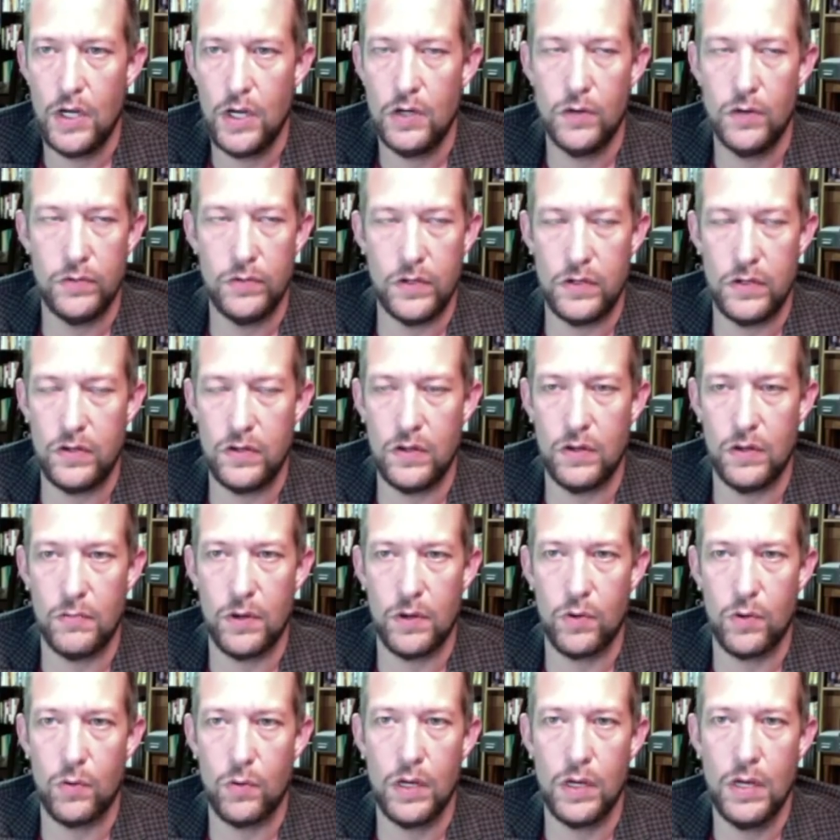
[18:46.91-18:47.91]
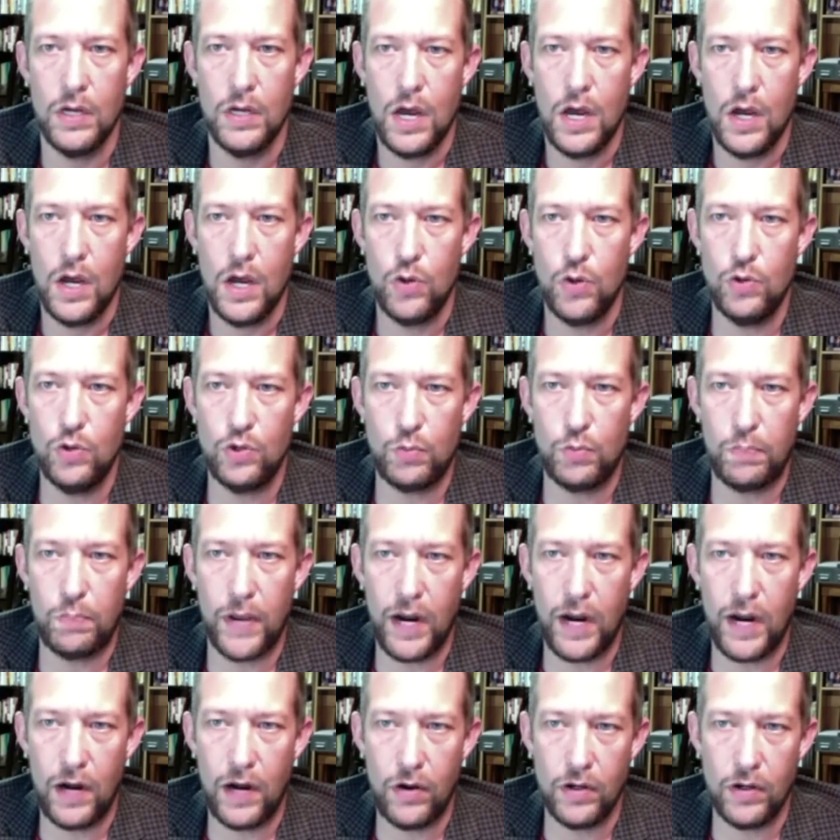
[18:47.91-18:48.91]
no such thing, by the way, whose
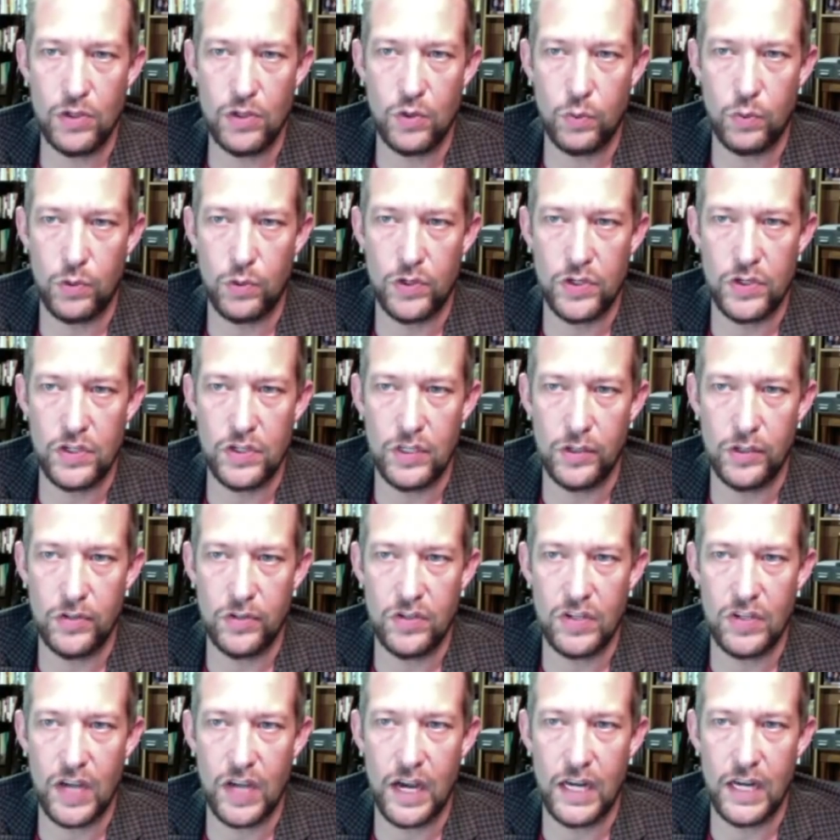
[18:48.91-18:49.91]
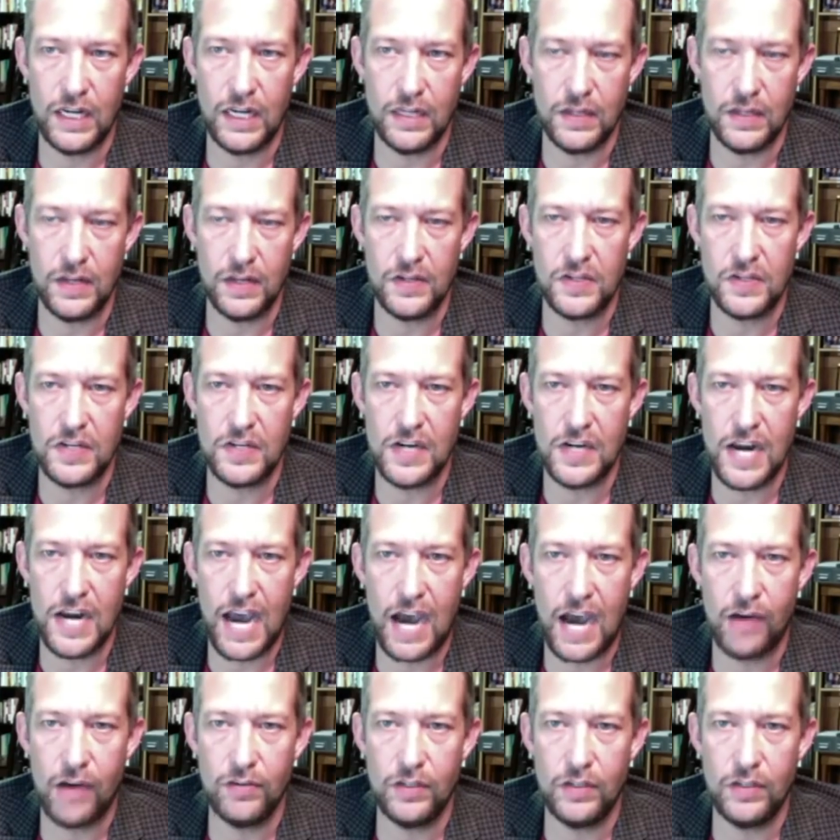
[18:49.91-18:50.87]
parents were still citing this now